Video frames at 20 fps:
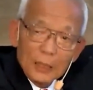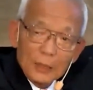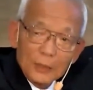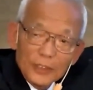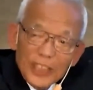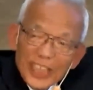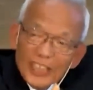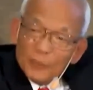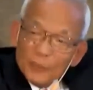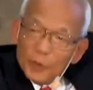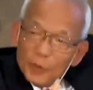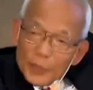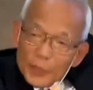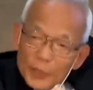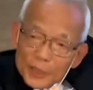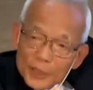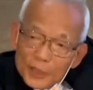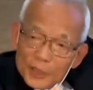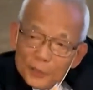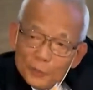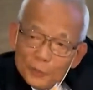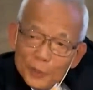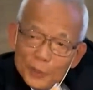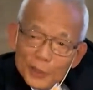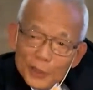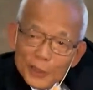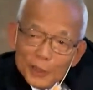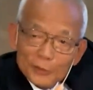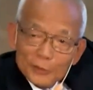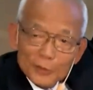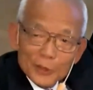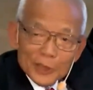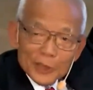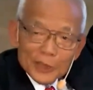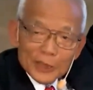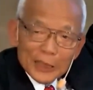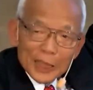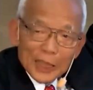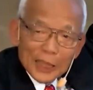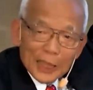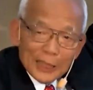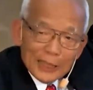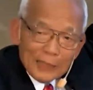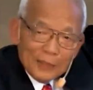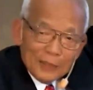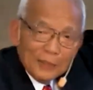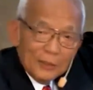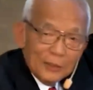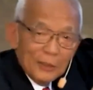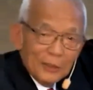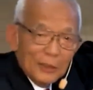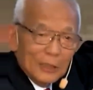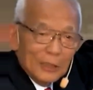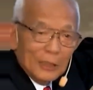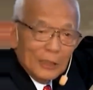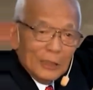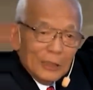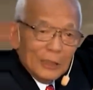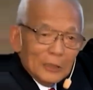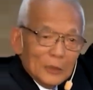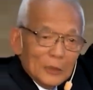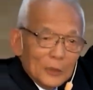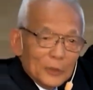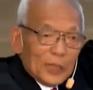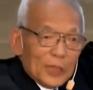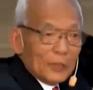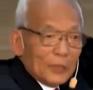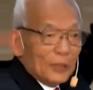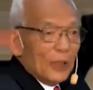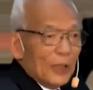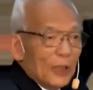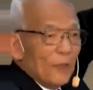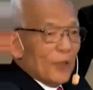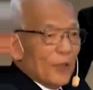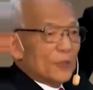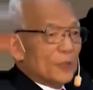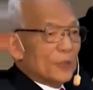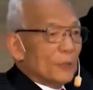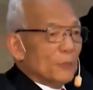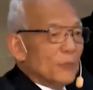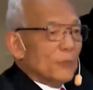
decreases with increasing height, so that effective